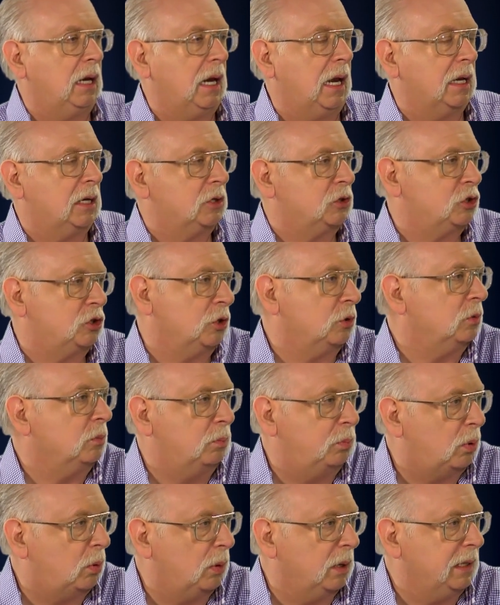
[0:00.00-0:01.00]
at a certain
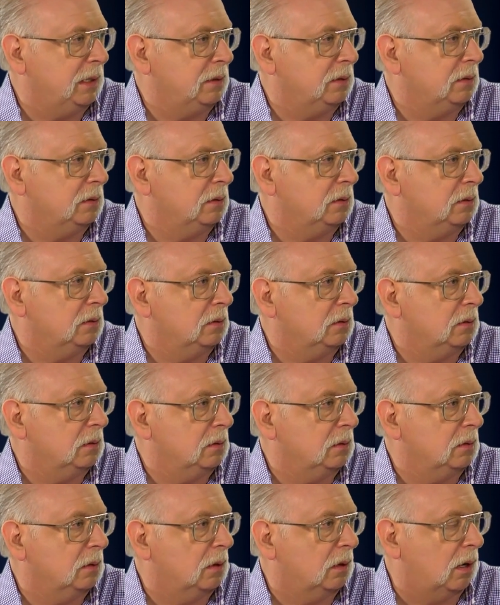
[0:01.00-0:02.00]
point
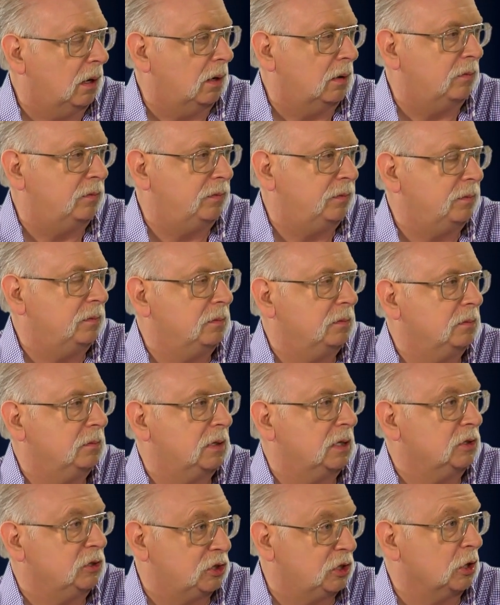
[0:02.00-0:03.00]
of
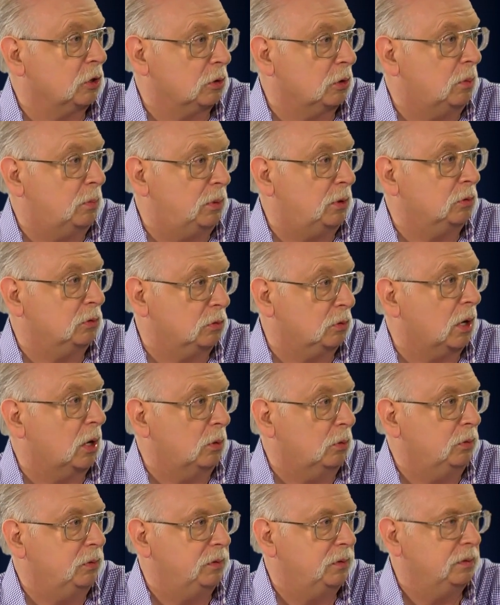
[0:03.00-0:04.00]
considerable
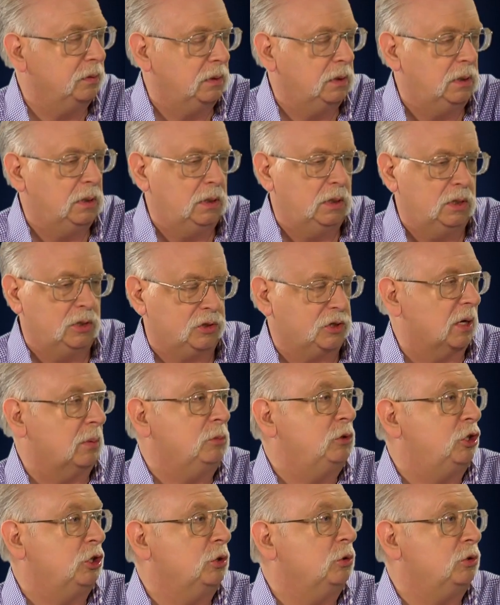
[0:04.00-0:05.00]
growth. Some
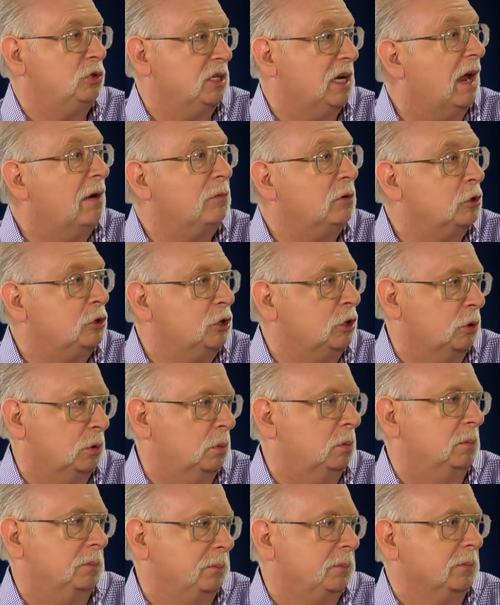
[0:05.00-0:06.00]
choose never to.
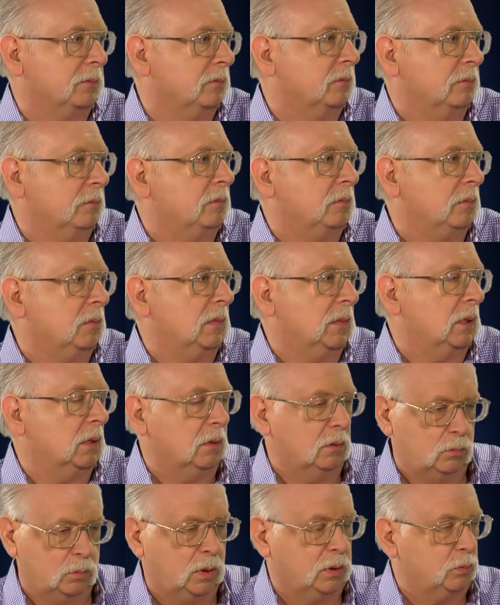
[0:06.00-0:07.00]

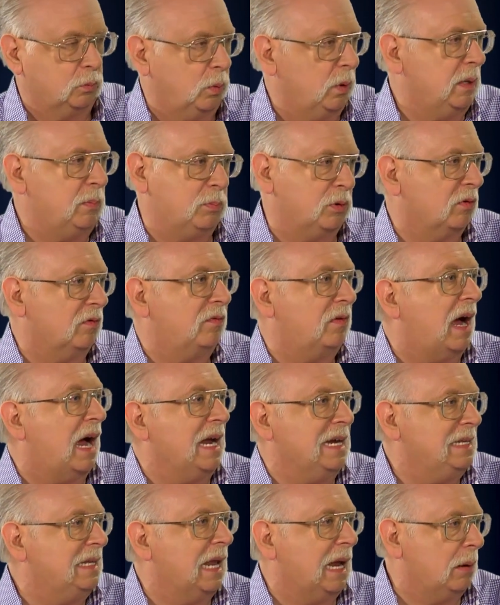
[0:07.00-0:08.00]
What we
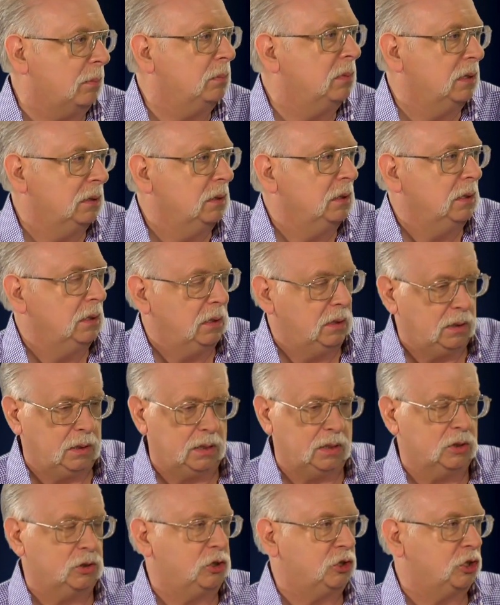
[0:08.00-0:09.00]
provide them
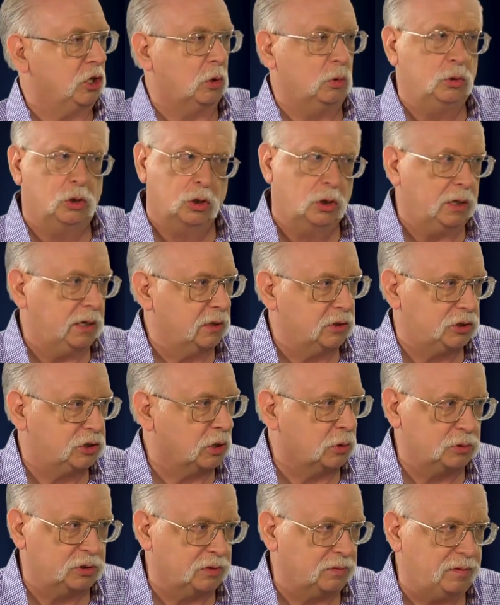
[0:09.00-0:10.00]
is so good and
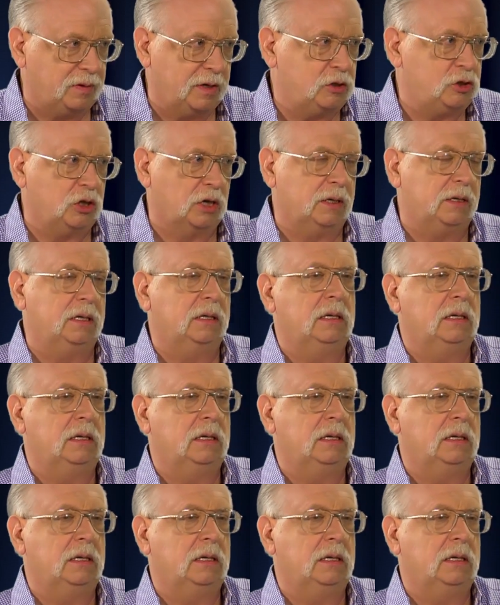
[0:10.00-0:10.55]
so sufficient,